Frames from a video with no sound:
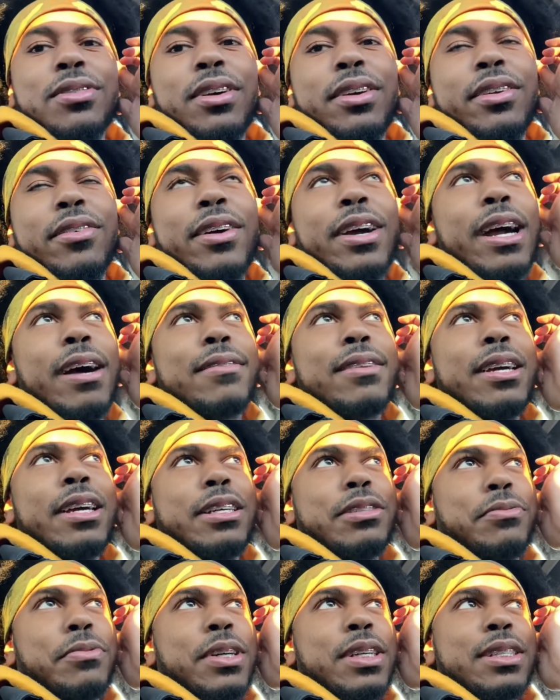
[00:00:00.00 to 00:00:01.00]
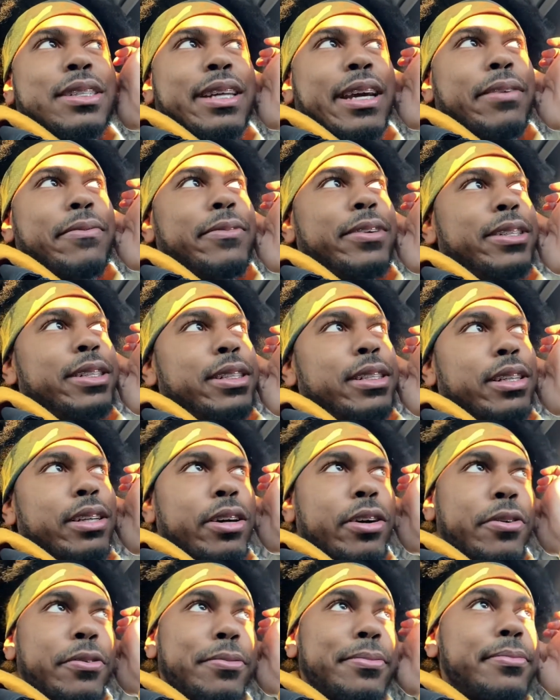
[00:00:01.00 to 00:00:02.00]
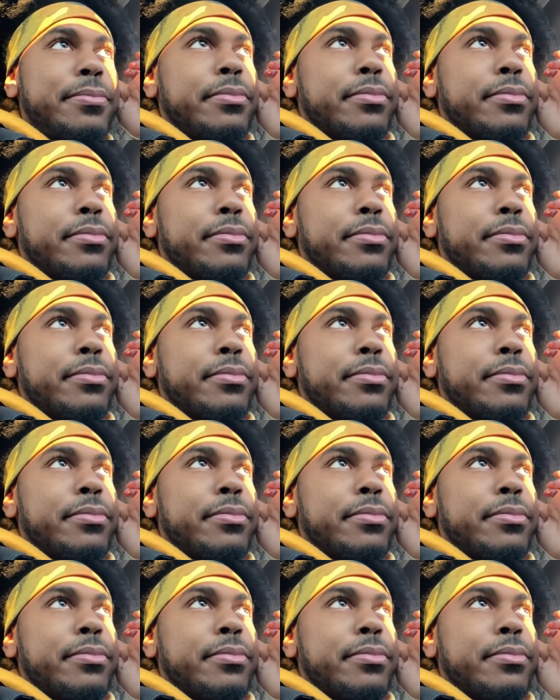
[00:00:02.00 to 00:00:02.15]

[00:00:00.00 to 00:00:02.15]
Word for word: You're gonna have days where it's like really slow